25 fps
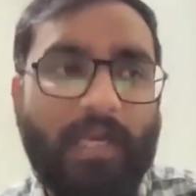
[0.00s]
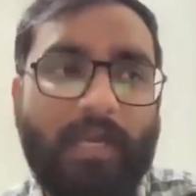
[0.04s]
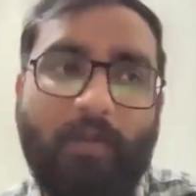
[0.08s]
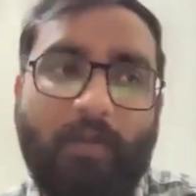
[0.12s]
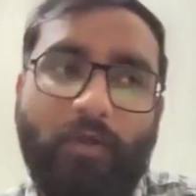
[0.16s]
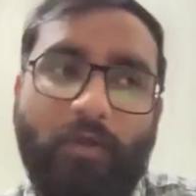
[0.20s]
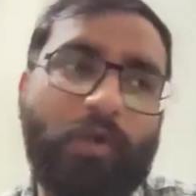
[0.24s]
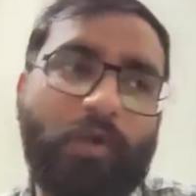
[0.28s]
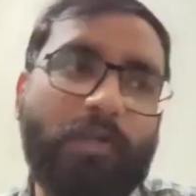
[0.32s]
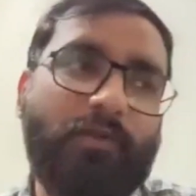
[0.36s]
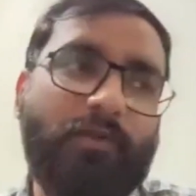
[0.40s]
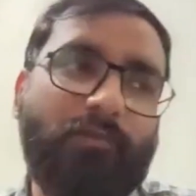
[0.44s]

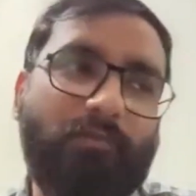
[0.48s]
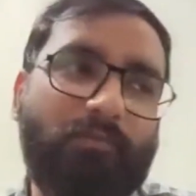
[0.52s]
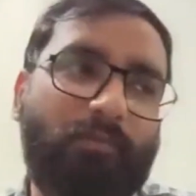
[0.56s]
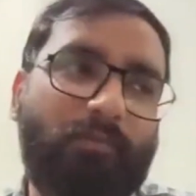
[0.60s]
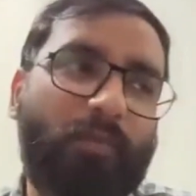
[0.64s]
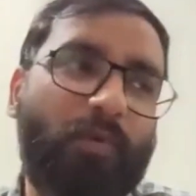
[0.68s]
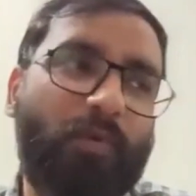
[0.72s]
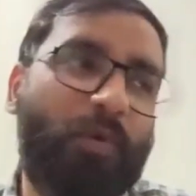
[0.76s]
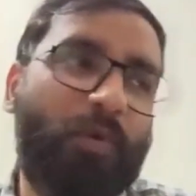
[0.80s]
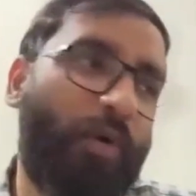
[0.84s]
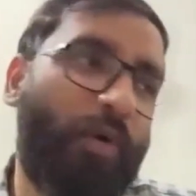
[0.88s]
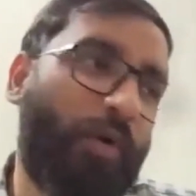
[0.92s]
Not
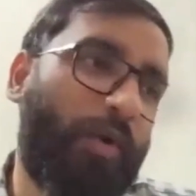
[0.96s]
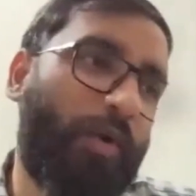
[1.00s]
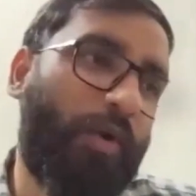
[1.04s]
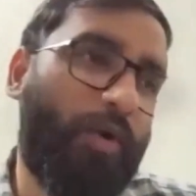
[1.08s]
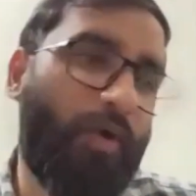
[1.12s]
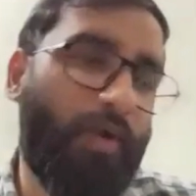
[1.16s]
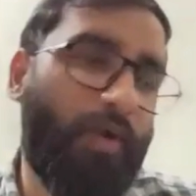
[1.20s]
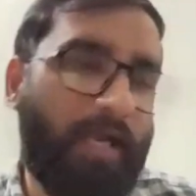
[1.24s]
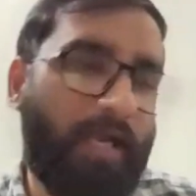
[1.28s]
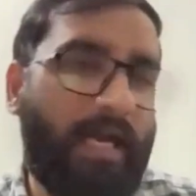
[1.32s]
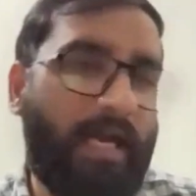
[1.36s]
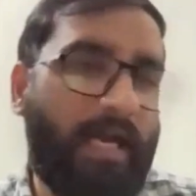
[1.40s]
more
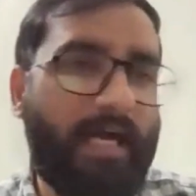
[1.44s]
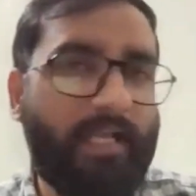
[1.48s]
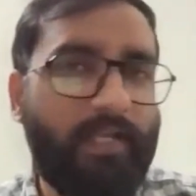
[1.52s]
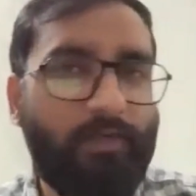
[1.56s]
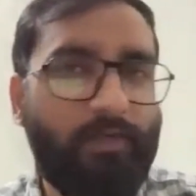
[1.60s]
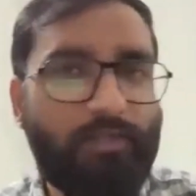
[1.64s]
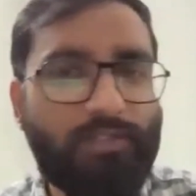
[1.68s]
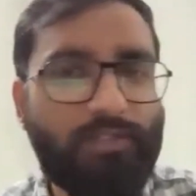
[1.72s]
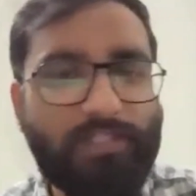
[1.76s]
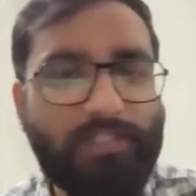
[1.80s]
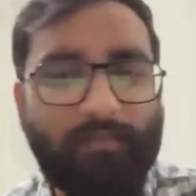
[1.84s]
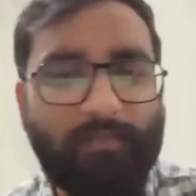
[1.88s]
on
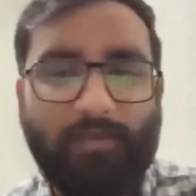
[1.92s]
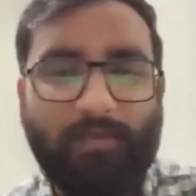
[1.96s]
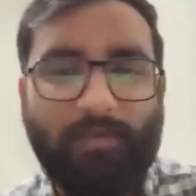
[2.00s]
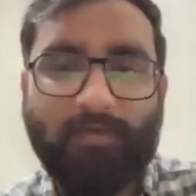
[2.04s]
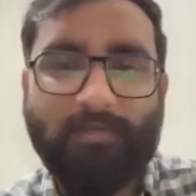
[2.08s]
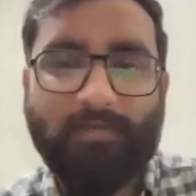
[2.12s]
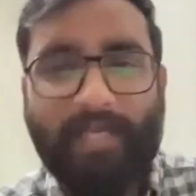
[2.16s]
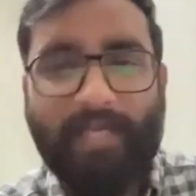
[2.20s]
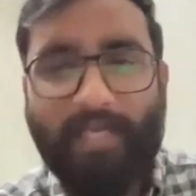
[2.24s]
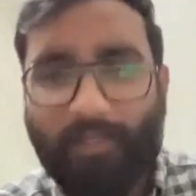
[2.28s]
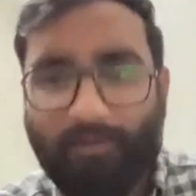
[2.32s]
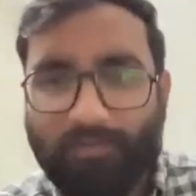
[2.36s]
IOJ,
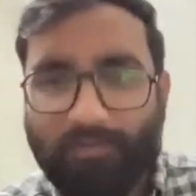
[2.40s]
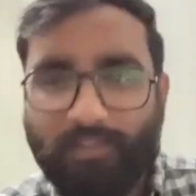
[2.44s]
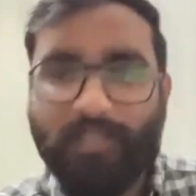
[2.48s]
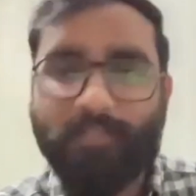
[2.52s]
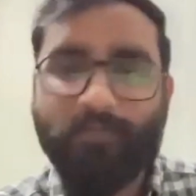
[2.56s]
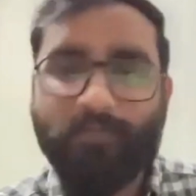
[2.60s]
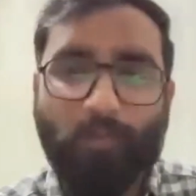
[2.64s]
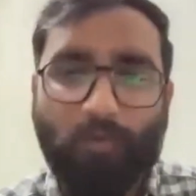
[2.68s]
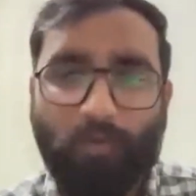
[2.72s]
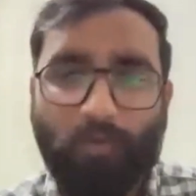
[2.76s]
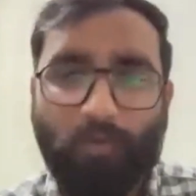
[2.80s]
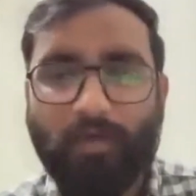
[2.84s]
because IOJ
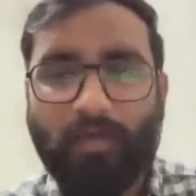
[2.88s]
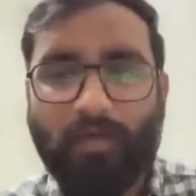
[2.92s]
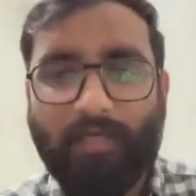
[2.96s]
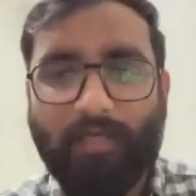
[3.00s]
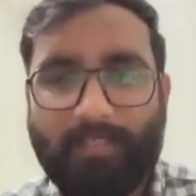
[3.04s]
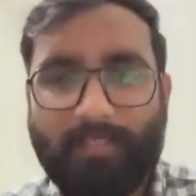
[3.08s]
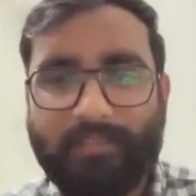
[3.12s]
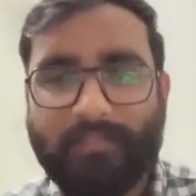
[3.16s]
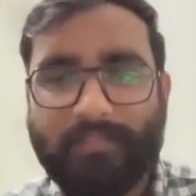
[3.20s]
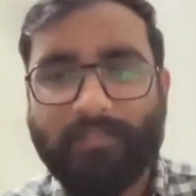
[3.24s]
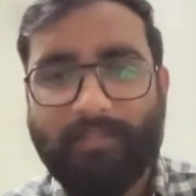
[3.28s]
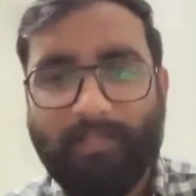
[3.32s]
is more or
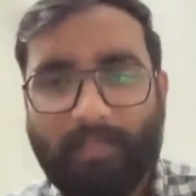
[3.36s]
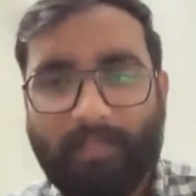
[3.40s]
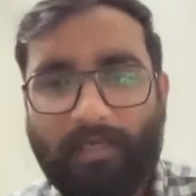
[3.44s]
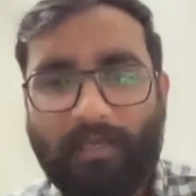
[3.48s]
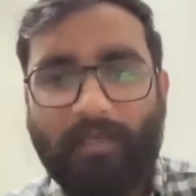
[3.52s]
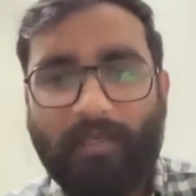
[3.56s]
less